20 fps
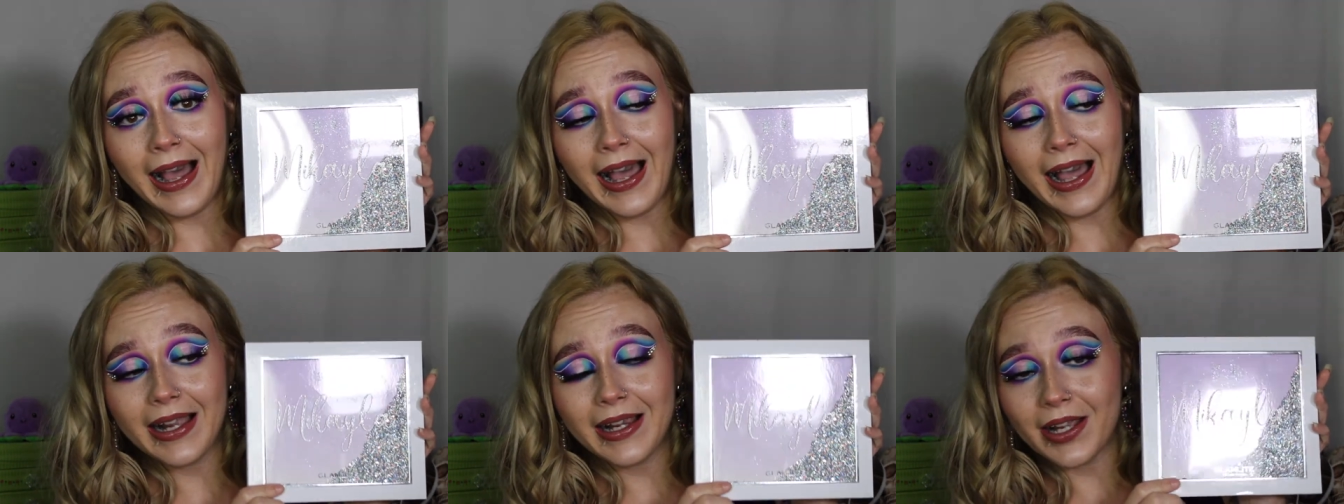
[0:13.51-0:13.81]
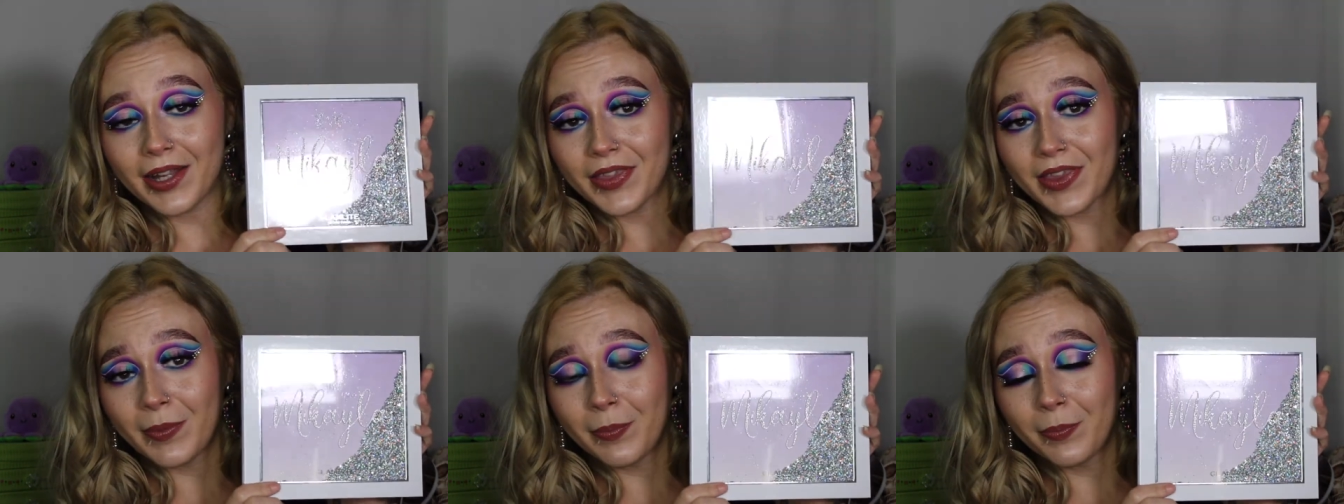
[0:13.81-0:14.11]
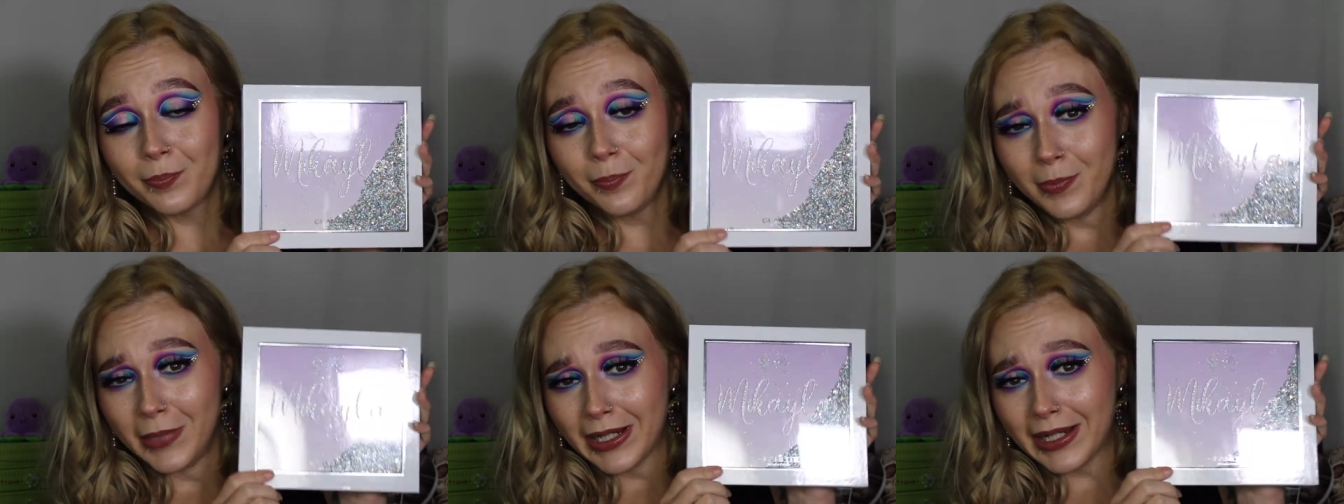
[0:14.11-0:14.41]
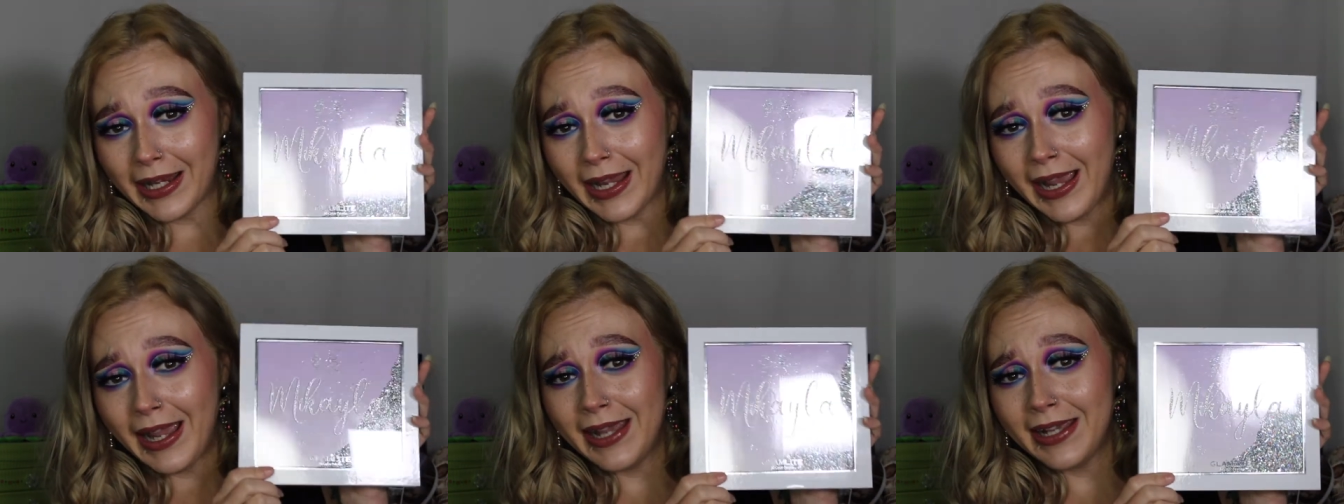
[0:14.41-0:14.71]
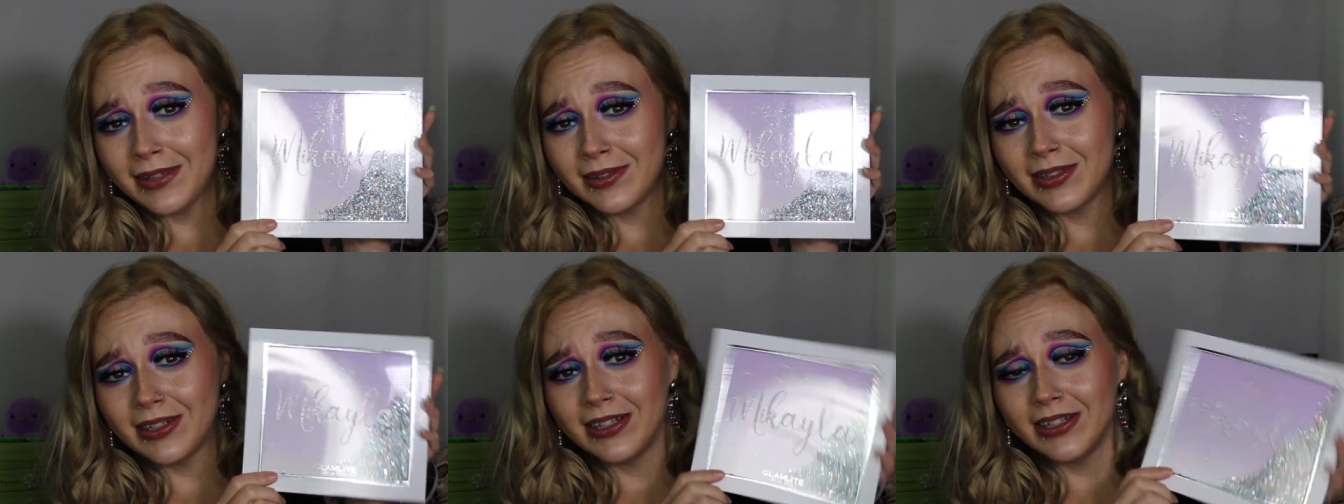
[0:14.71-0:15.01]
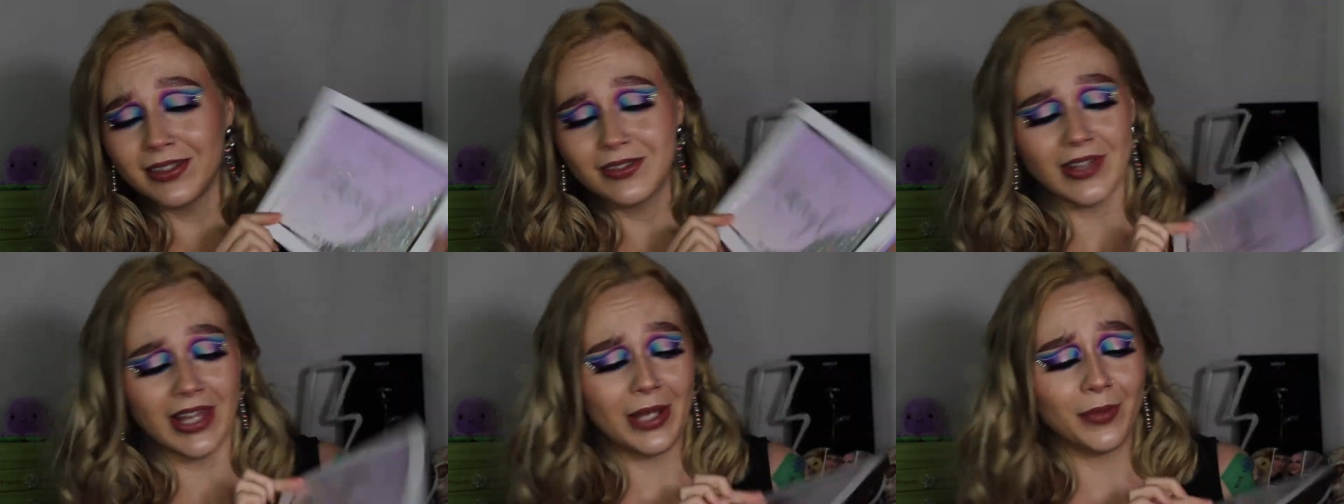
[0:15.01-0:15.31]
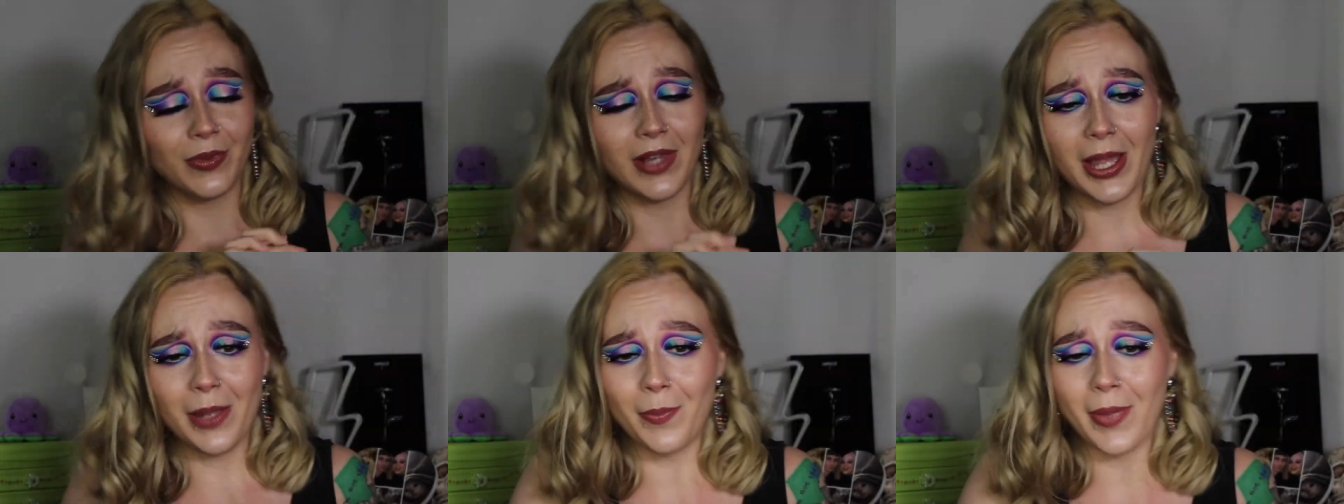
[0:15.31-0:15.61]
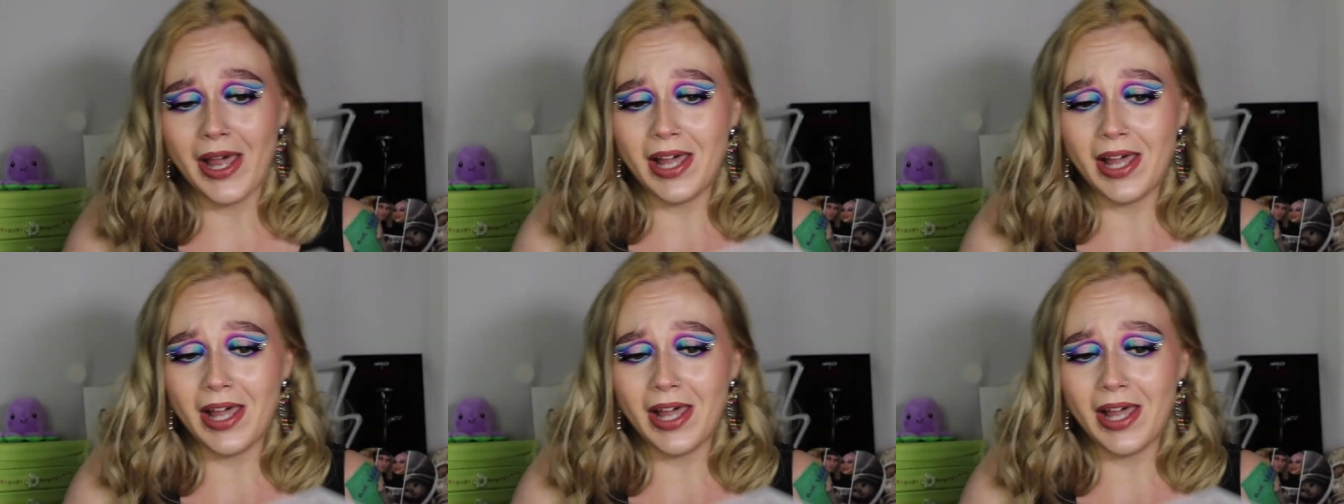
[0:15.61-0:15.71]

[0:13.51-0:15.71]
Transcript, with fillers: I got the Mikayla and Glamlite